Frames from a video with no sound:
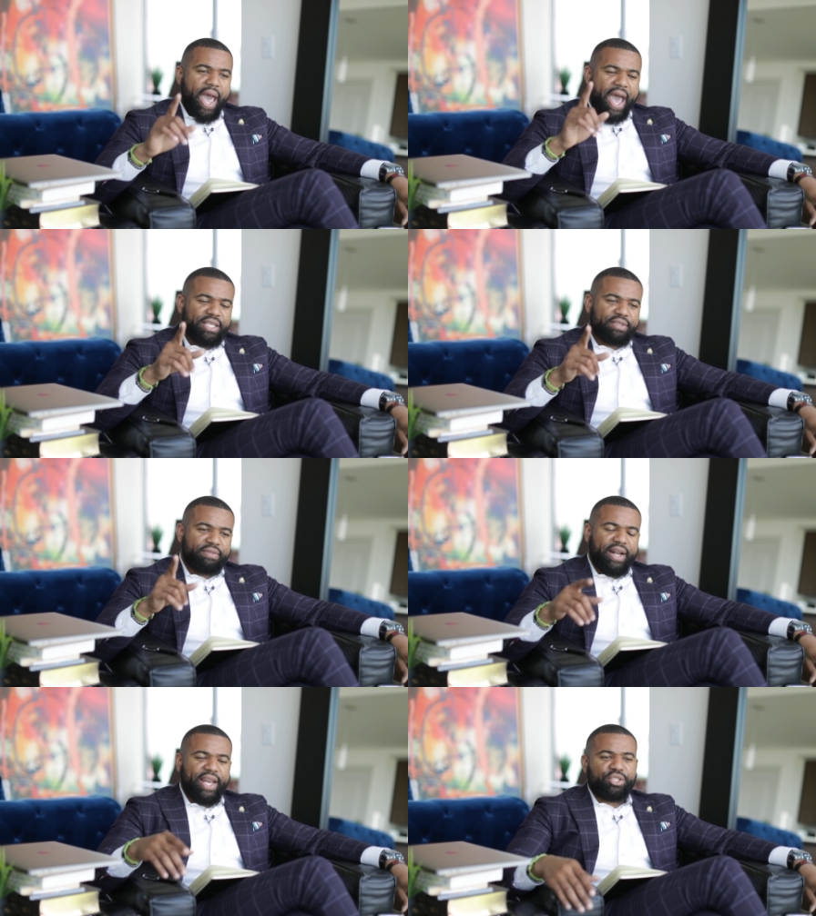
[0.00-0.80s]
as a
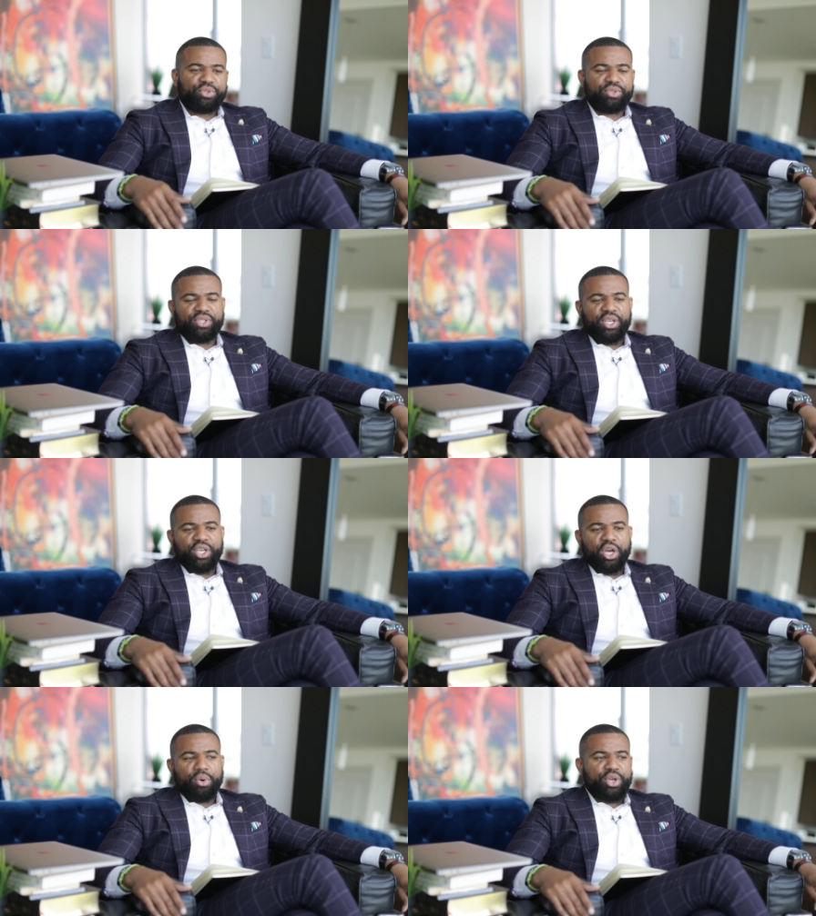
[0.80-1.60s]
financial
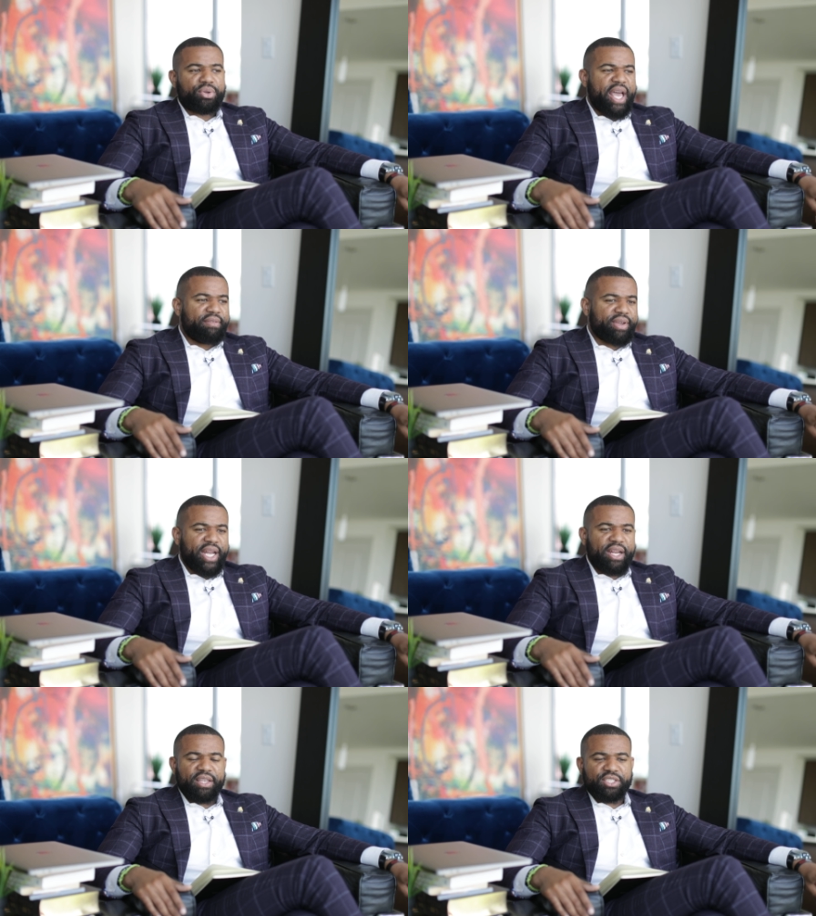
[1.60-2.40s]
CEO and you're
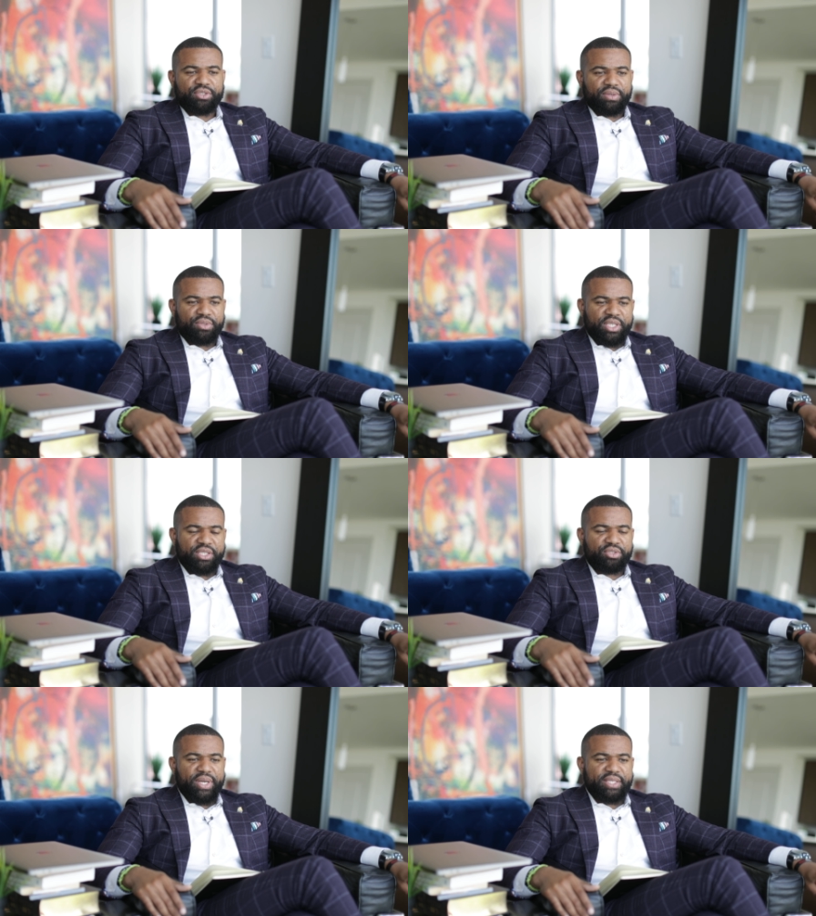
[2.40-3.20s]
navigating
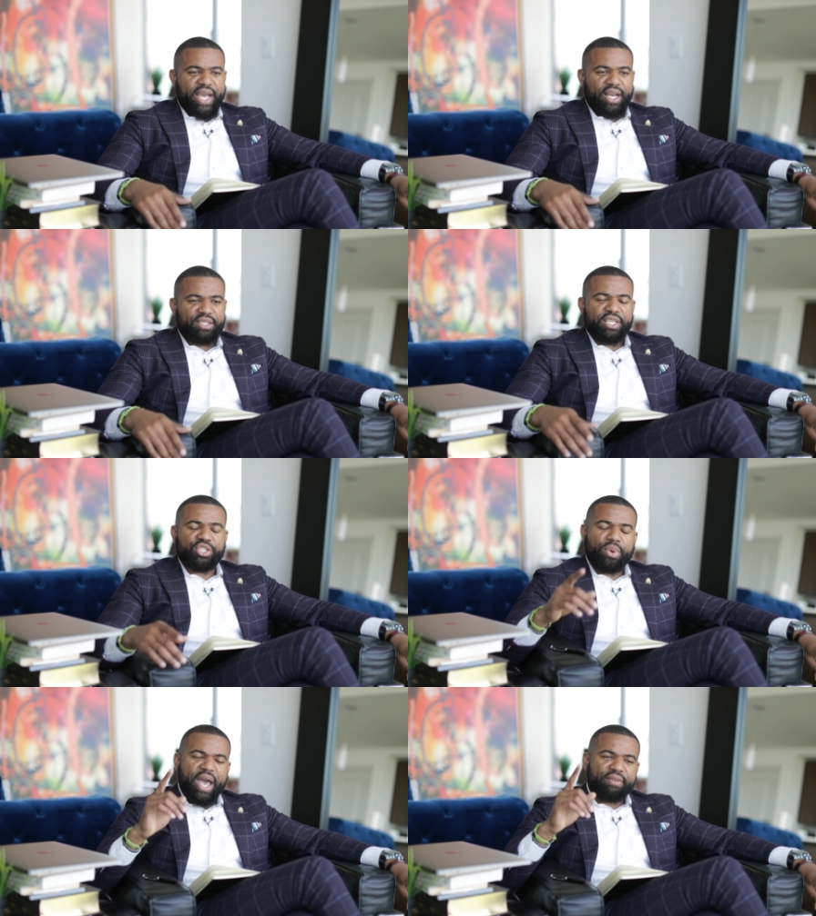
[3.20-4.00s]
these transactions
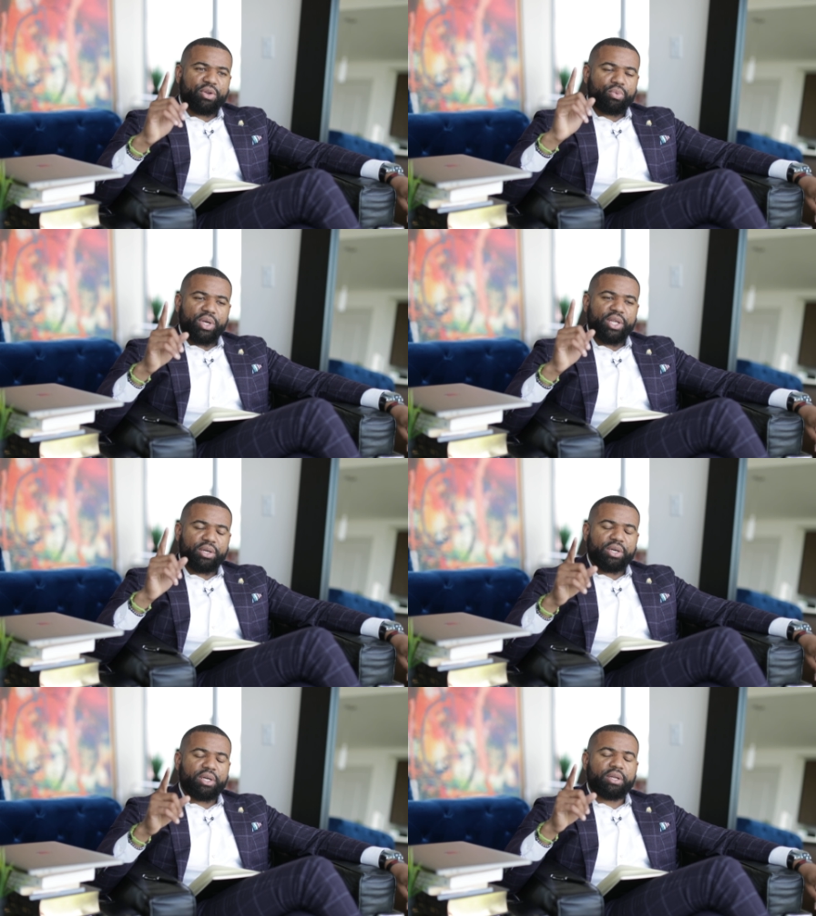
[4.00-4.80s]
that you have a really
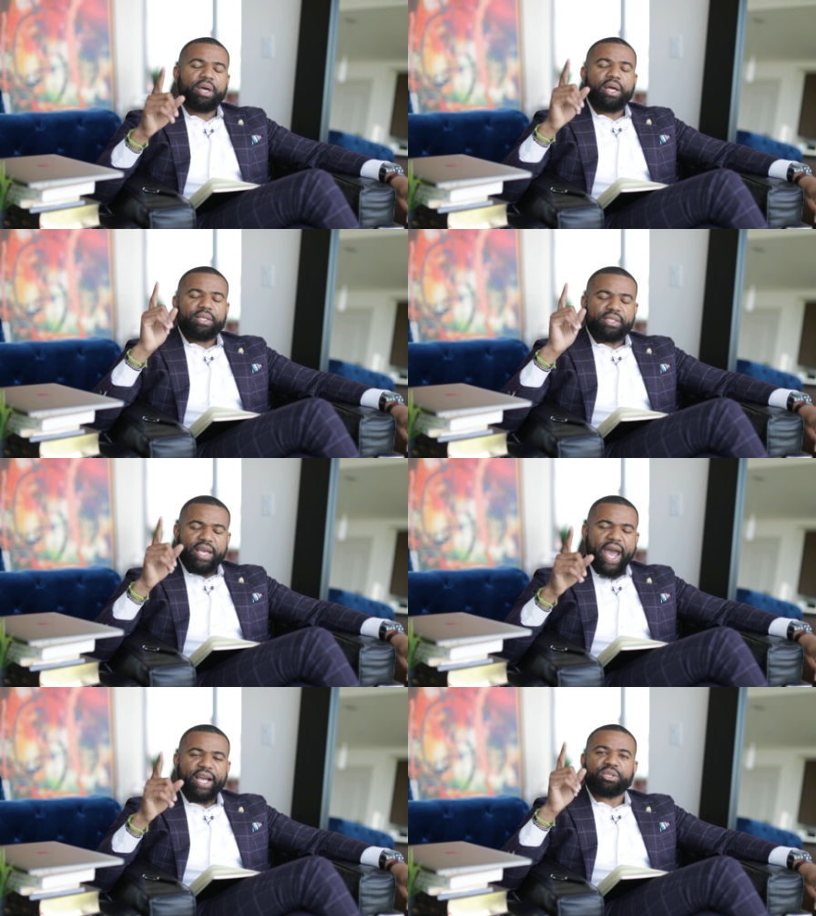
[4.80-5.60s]
good
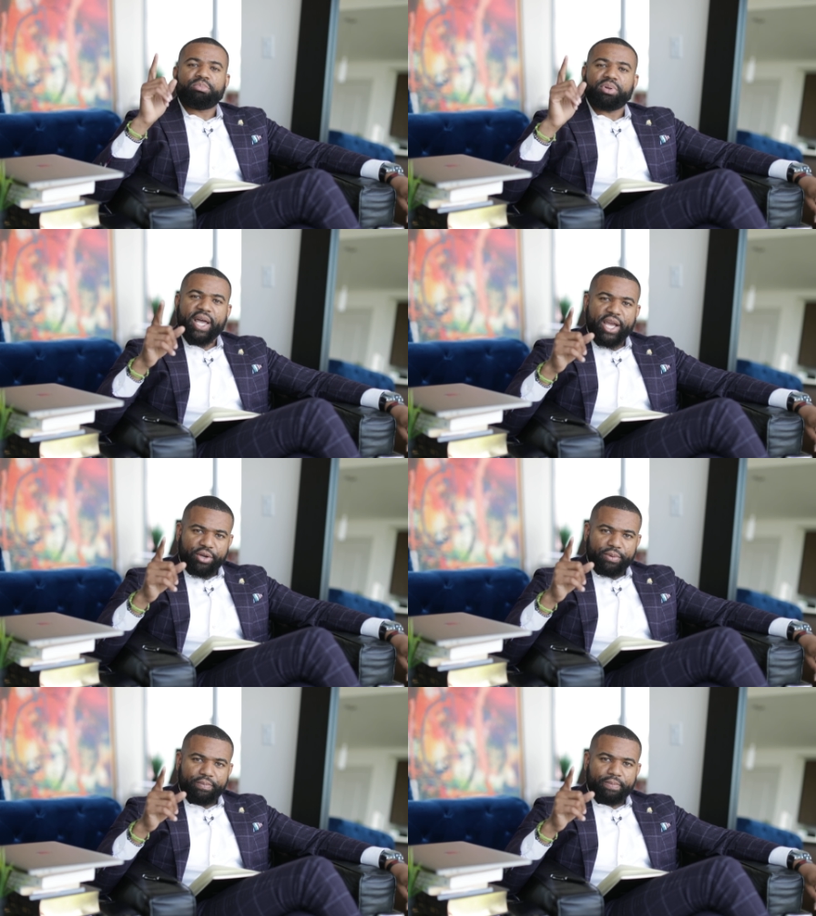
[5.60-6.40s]
tax planner.